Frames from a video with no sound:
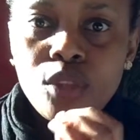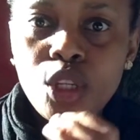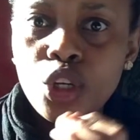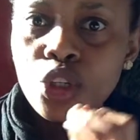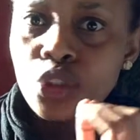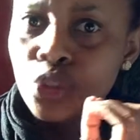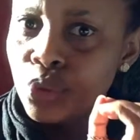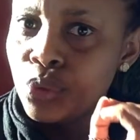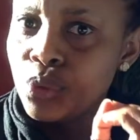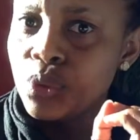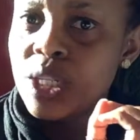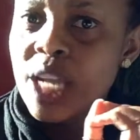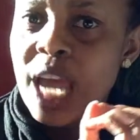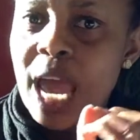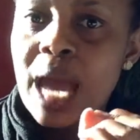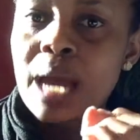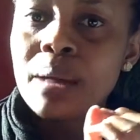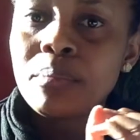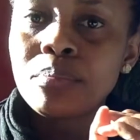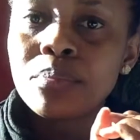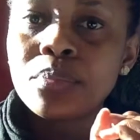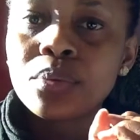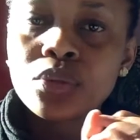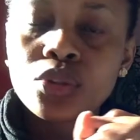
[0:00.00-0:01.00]
used
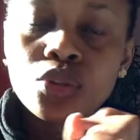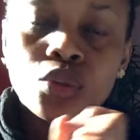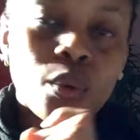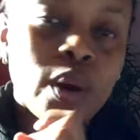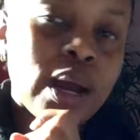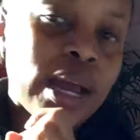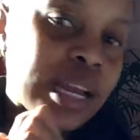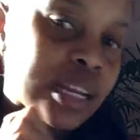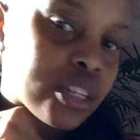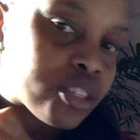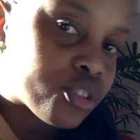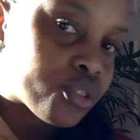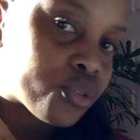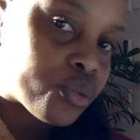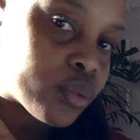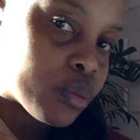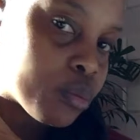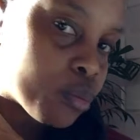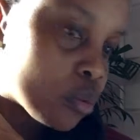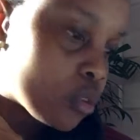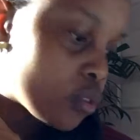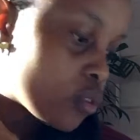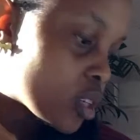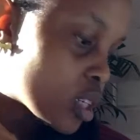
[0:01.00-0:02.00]
app, so I had to
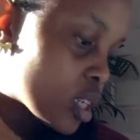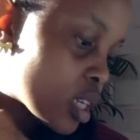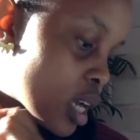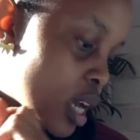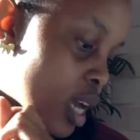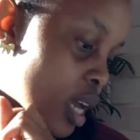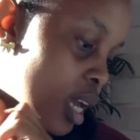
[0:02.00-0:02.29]
remove it.